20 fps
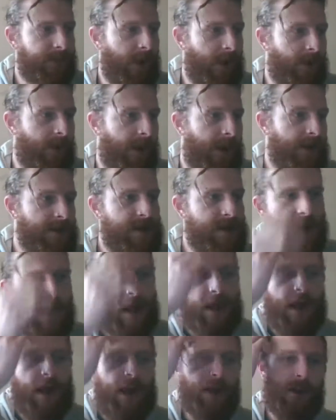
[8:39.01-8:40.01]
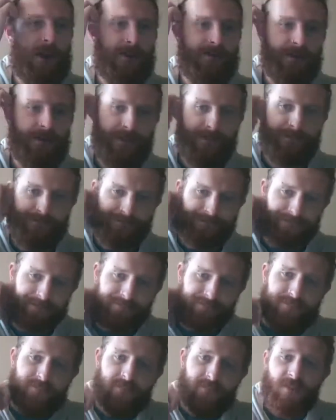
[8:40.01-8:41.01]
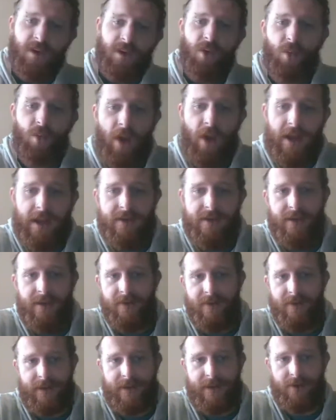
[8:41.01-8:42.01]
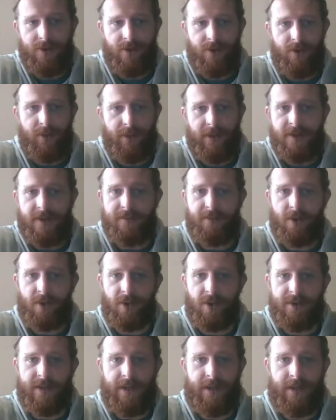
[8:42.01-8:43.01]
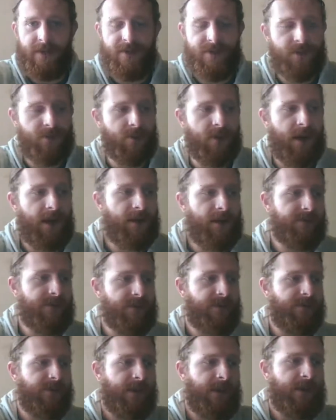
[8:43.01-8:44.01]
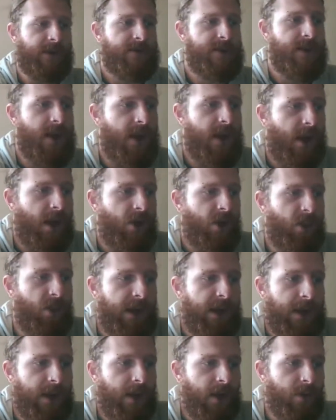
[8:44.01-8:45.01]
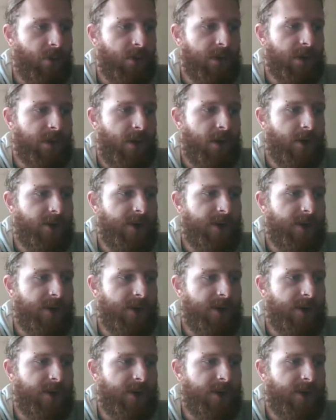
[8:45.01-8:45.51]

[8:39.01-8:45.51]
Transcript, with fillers: All right. However, when that grouping is brought into After Effects, we will